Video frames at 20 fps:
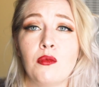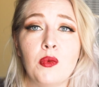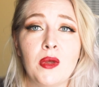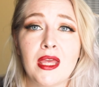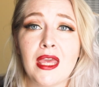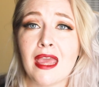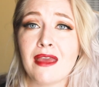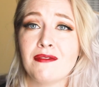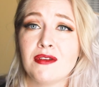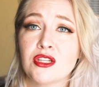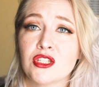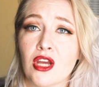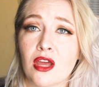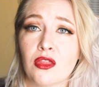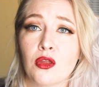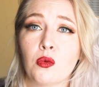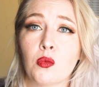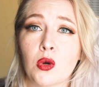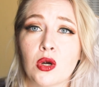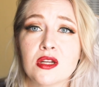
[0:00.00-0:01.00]
we gave each
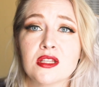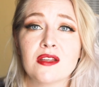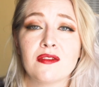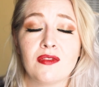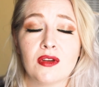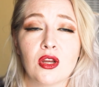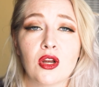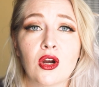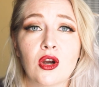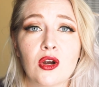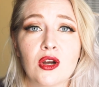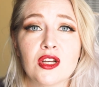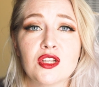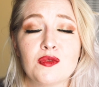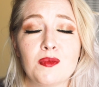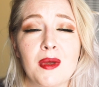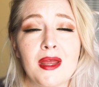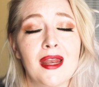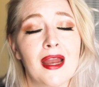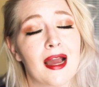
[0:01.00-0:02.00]
other words of
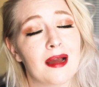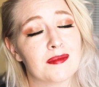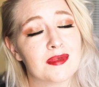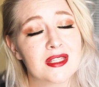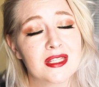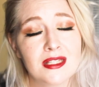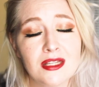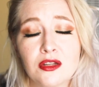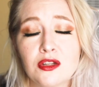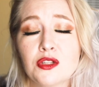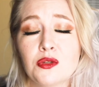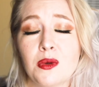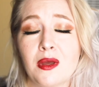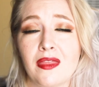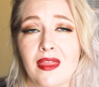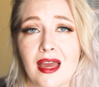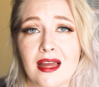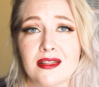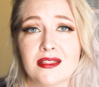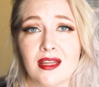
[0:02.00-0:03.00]
encouragement. I'm still
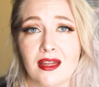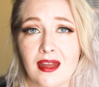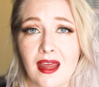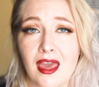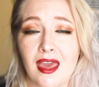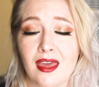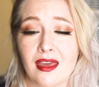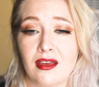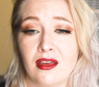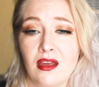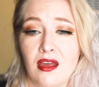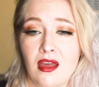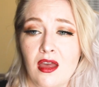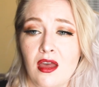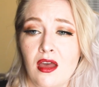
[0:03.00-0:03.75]
doing that today.